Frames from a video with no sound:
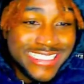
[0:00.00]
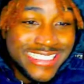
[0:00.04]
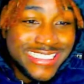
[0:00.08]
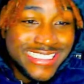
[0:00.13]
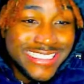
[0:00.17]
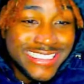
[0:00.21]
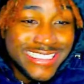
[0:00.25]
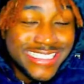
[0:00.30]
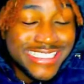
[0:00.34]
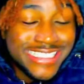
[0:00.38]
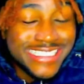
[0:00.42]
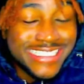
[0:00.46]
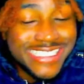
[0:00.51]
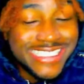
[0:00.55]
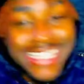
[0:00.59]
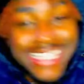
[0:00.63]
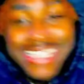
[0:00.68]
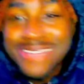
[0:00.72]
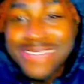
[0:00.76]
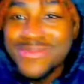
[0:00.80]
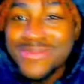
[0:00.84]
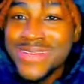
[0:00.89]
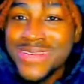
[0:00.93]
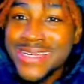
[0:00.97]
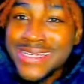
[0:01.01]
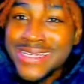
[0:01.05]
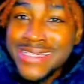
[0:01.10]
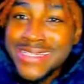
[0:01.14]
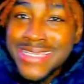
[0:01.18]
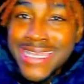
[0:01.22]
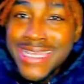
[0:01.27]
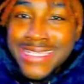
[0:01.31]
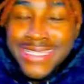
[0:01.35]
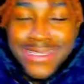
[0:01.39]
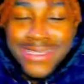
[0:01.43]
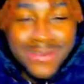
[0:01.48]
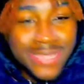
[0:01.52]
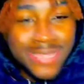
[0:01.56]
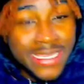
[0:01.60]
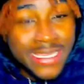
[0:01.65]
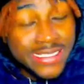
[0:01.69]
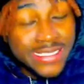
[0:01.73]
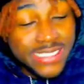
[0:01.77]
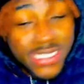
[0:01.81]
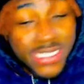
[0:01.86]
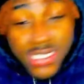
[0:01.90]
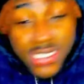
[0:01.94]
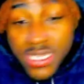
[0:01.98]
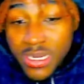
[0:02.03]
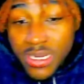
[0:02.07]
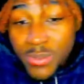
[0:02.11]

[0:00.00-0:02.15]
Let's get it, man. Got the OKC Thunder,